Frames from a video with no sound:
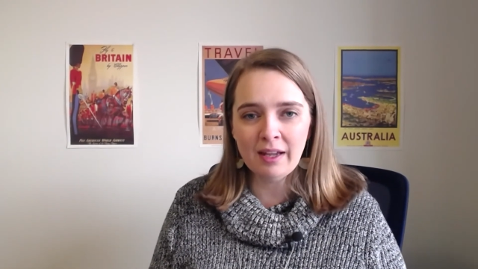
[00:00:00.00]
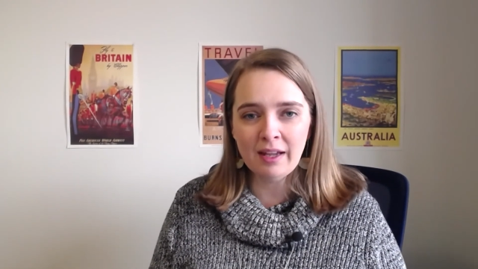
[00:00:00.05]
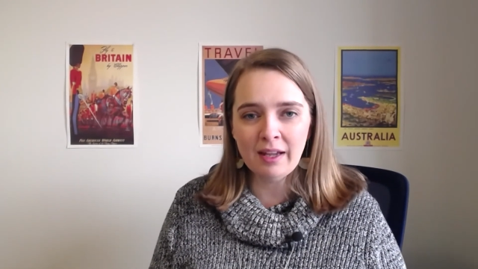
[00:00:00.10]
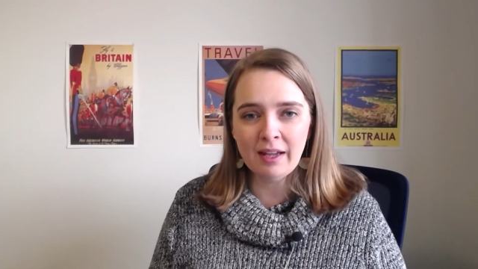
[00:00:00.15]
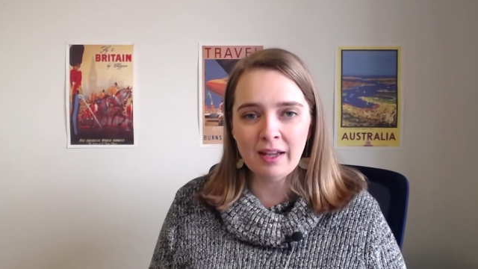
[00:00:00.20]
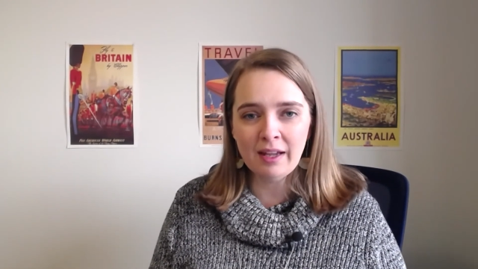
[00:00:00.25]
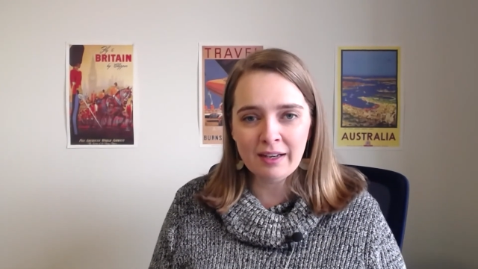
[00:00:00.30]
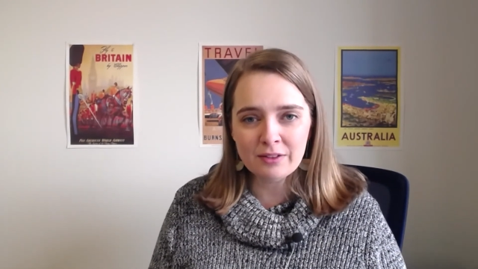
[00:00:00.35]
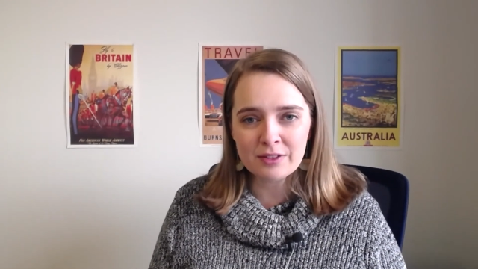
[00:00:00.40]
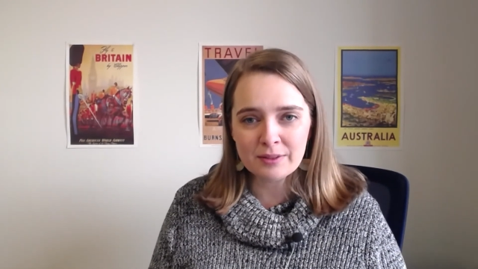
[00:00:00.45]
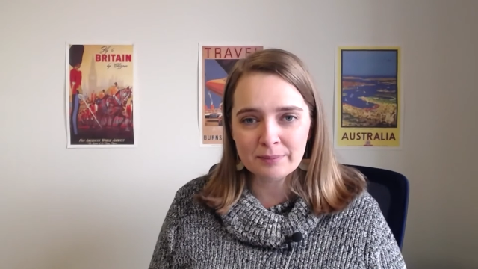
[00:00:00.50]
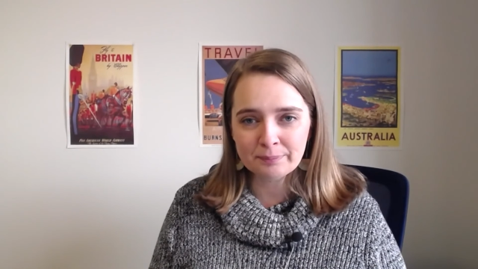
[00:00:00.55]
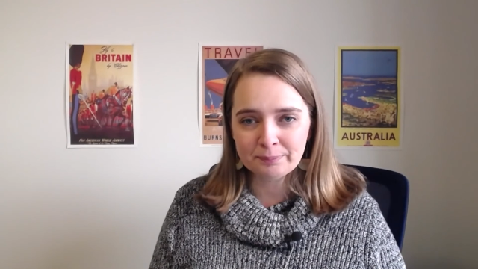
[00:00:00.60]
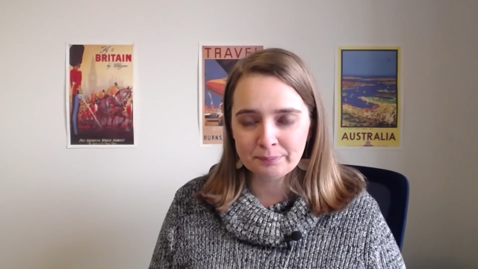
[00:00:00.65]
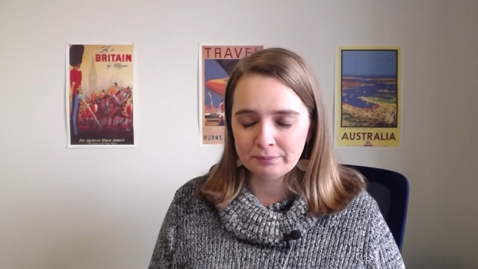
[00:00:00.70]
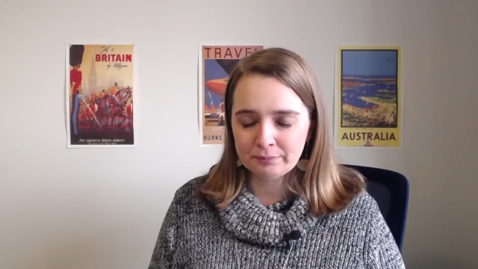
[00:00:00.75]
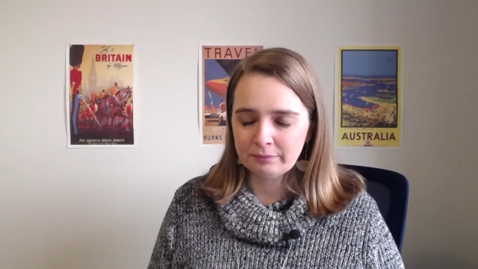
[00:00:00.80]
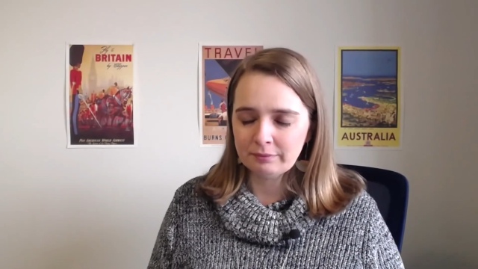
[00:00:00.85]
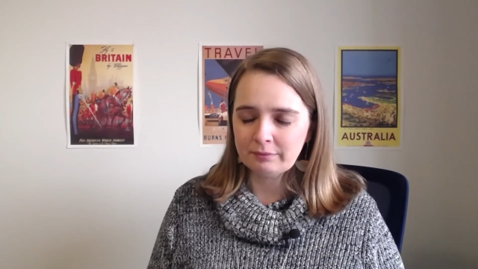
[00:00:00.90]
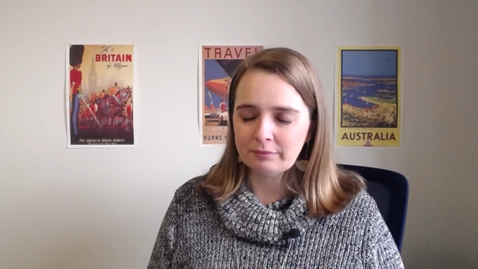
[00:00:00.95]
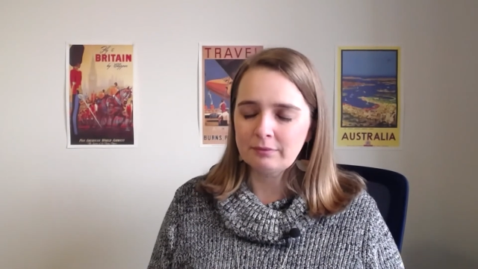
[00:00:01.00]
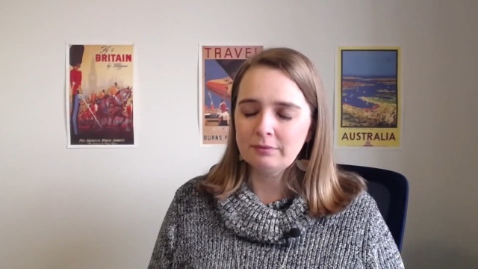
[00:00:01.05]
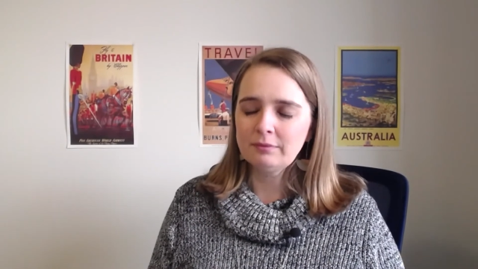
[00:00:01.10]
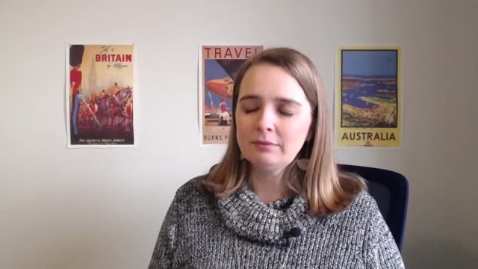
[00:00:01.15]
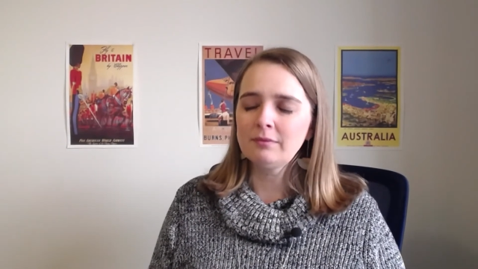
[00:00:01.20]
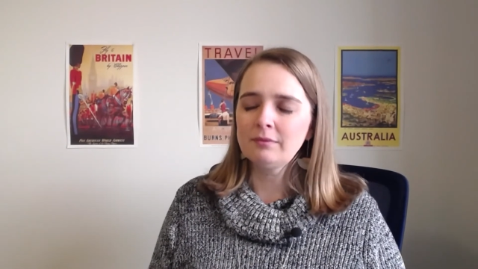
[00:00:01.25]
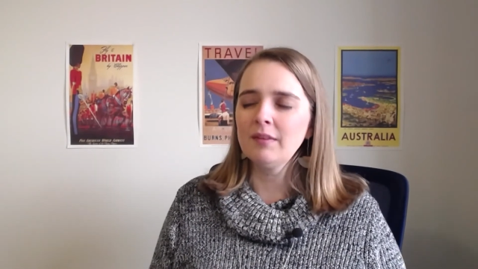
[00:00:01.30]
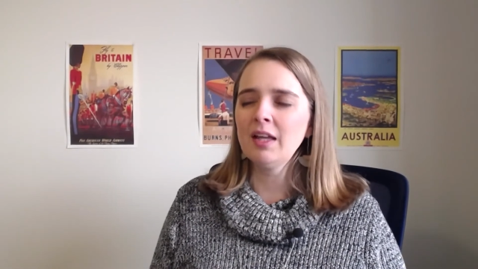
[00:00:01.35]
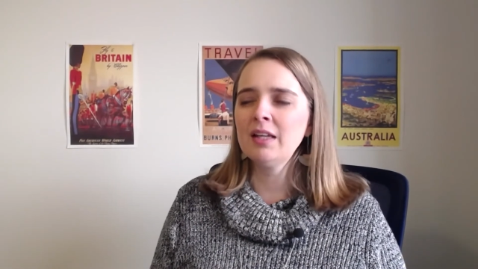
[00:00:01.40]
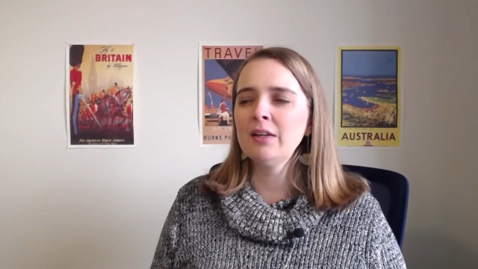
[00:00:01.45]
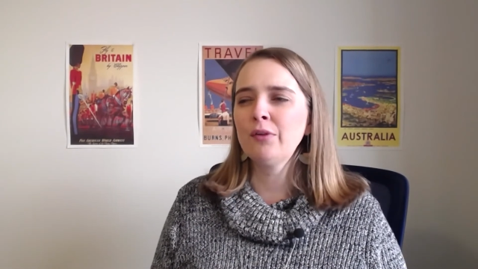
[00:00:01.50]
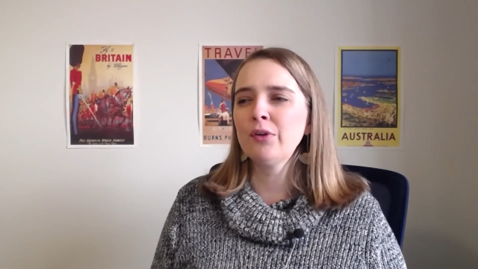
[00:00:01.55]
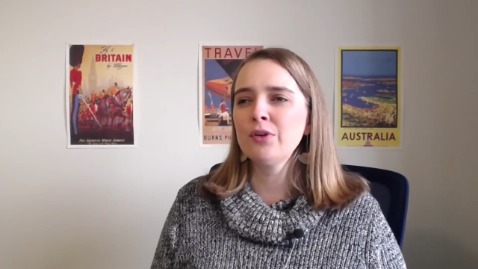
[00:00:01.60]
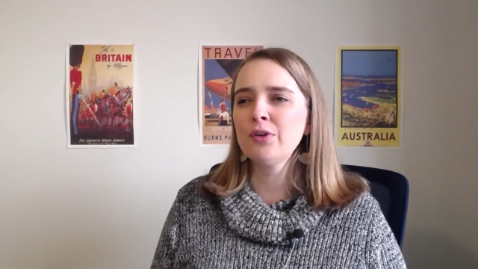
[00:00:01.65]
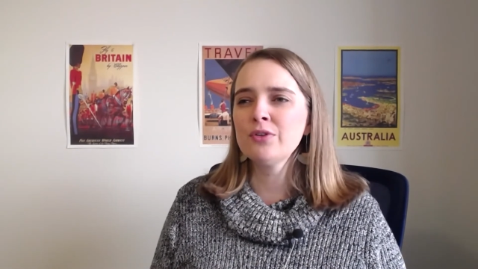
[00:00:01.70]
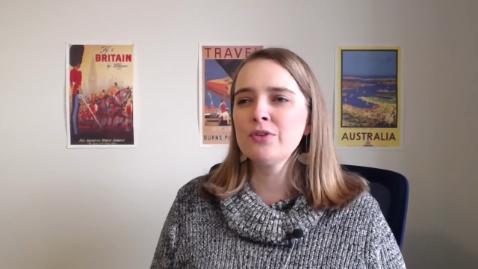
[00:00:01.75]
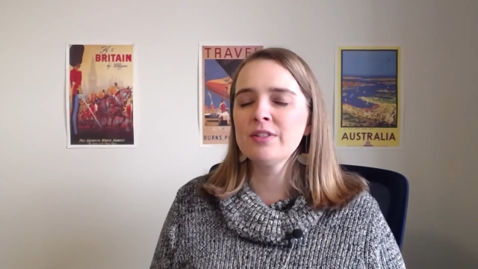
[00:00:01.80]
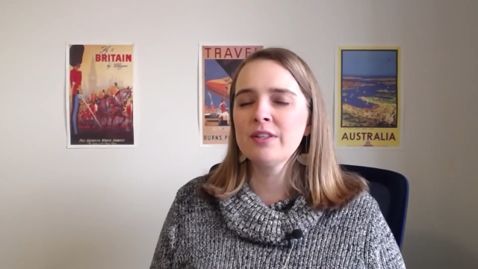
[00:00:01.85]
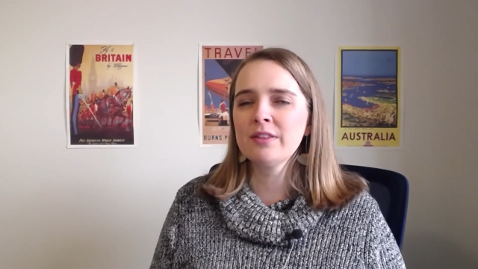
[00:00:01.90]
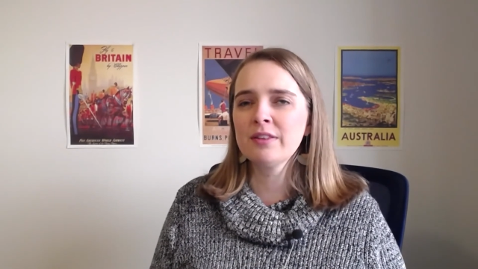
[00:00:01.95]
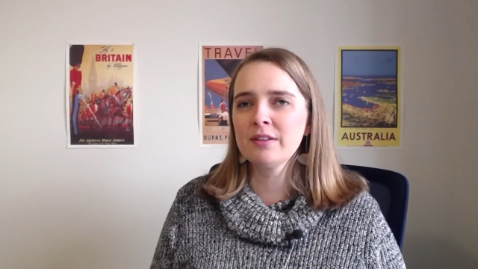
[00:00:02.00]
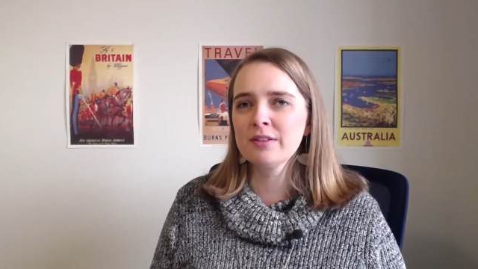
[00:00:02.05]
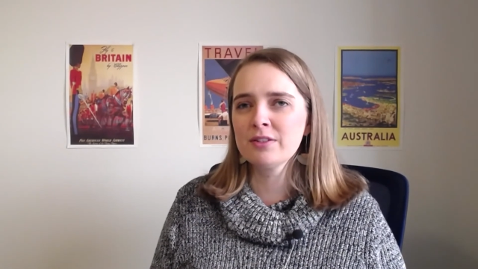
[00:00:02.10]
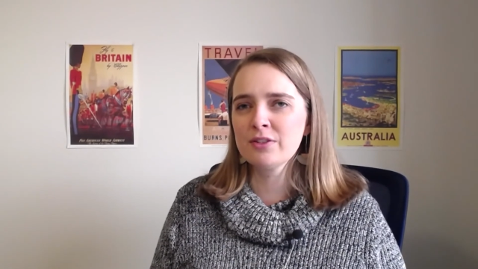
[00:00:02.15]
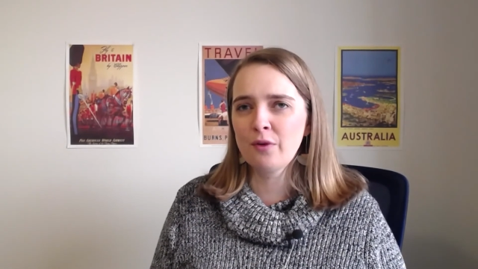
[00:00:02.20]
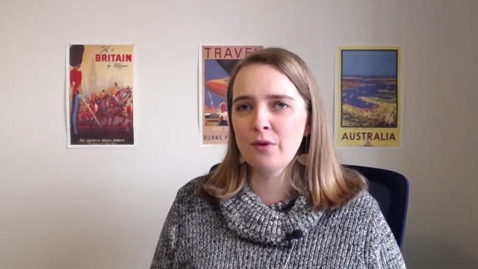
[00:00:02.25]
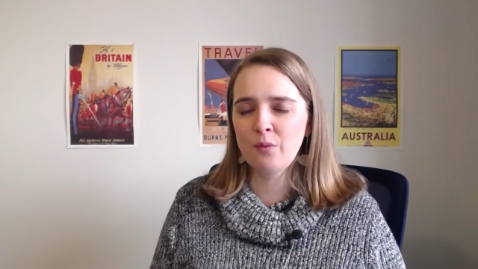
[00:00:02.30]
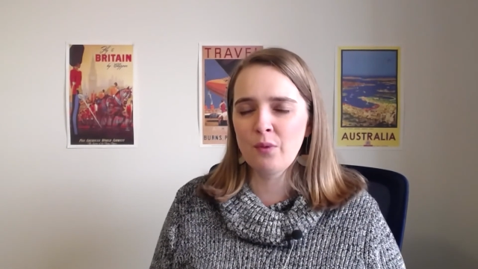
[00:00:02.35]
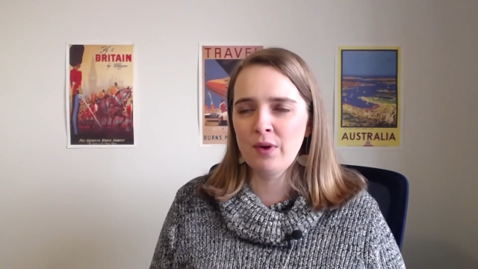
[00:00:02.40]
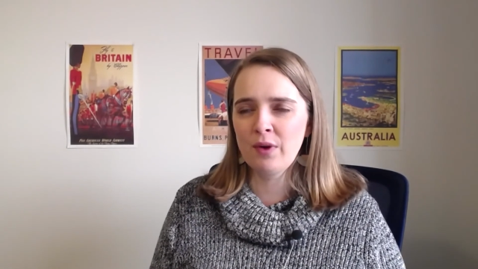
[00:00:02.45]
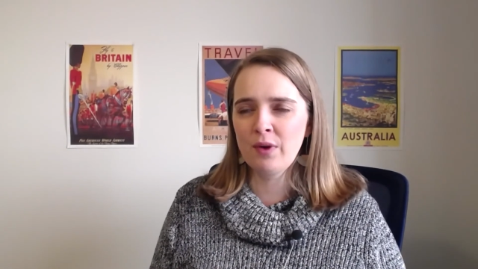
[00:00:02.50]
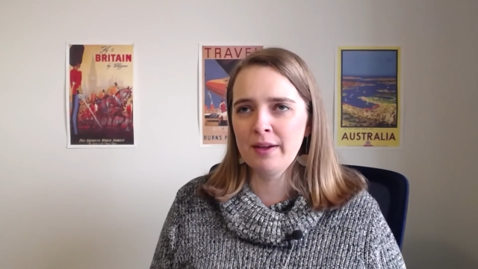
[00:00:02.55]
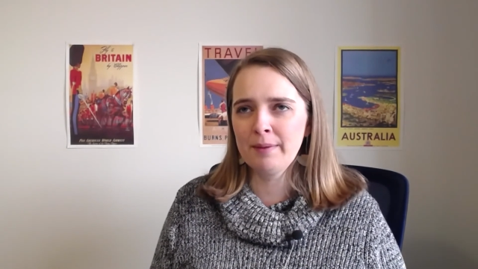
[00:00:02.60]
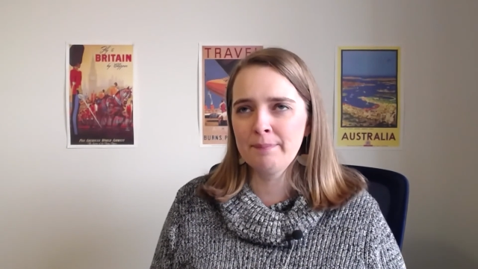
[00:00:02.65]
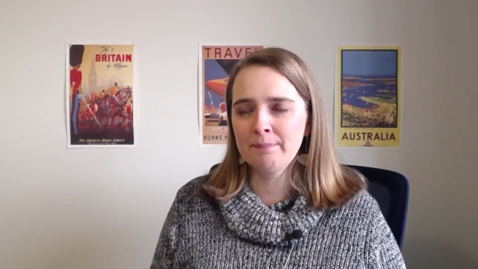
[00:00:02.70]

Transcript: out. And if you're using the software